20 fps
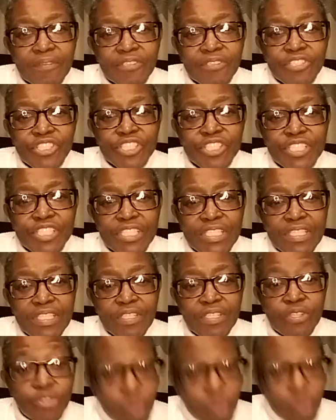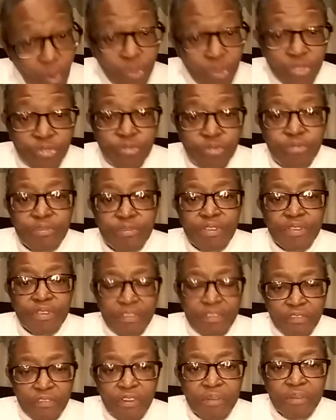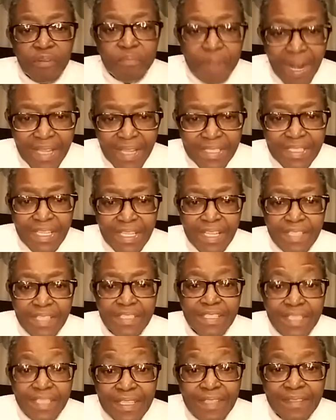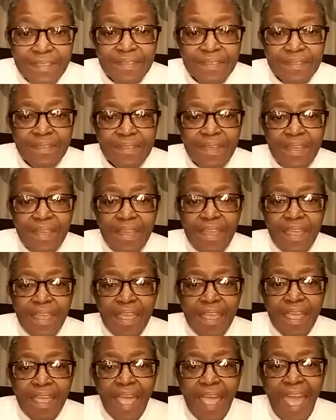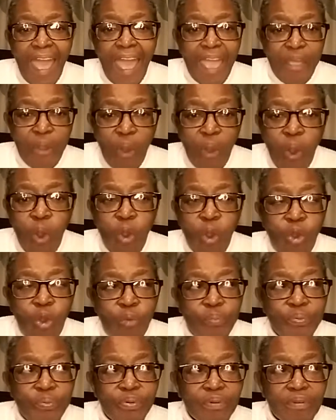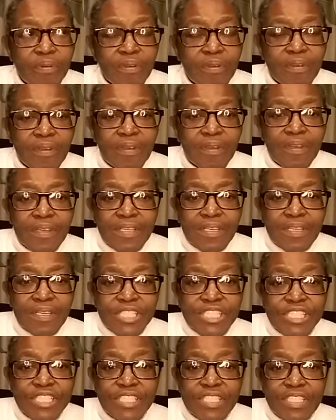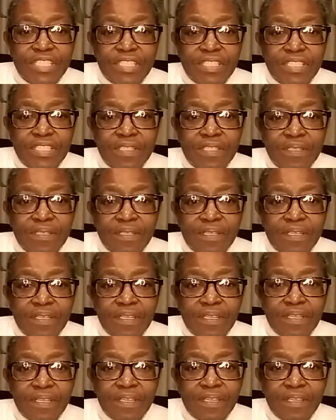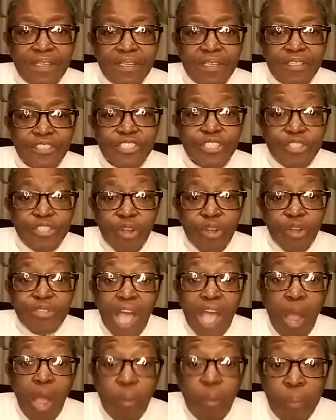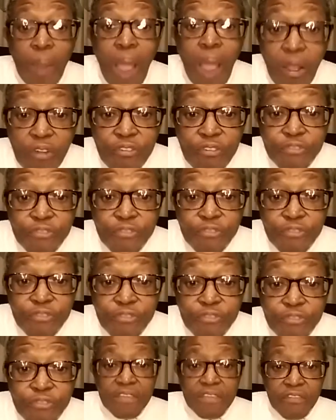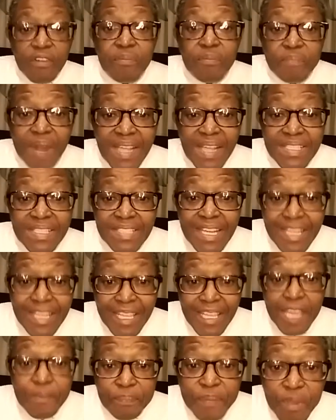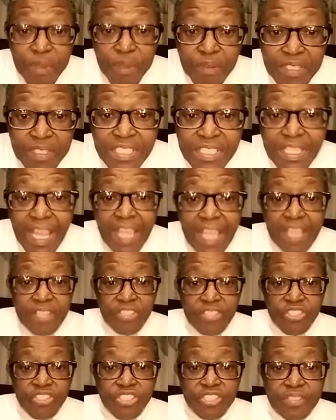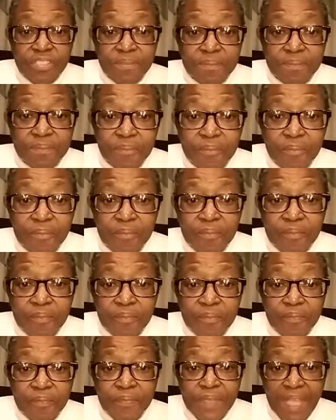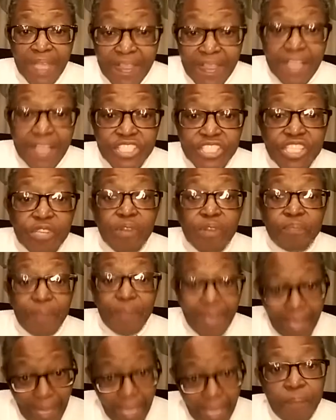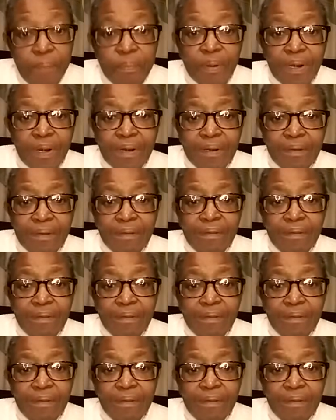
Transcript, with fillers: she knows who Yvonne Bryceland is. I hope she, she knows how powerful Yvonne Bryceland can be on stage and that she'll be able